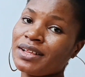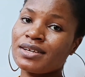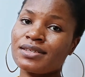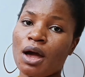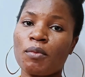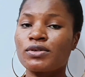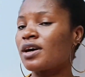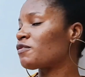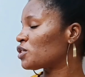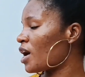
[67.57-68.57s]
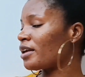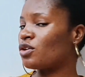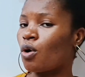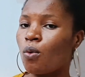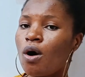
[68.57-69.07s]
by this time you must have
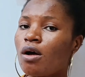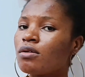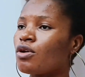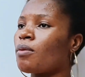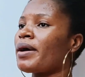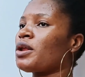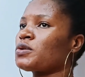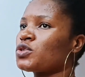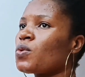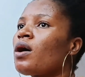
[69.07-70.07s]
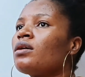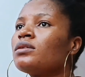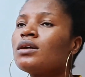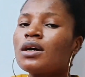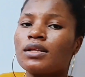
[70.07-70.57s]
tried your 1, your minus
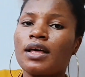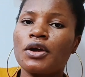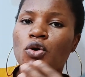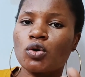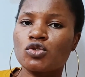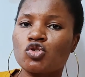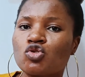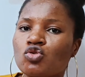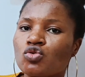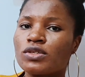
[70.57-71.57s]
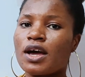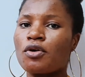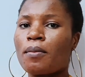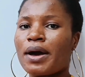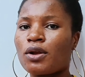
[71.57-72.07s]
1, then your 2,
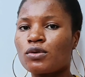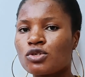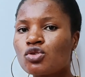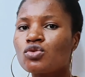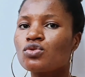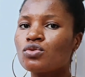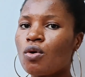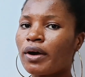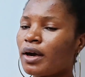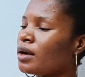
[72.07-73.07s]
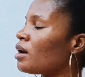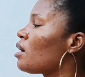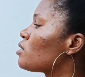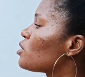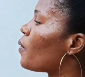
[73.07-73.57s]
then your minus 2, okay?
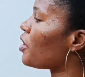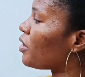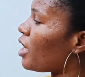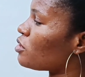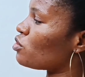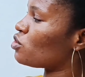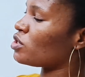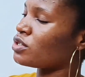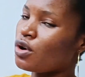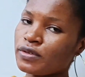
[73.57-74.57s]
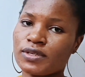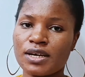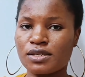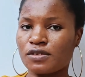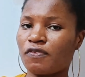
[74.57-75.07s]
So when you get to 2, it's going to
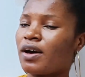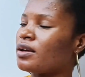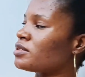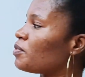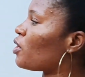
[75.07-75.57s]
satisfy it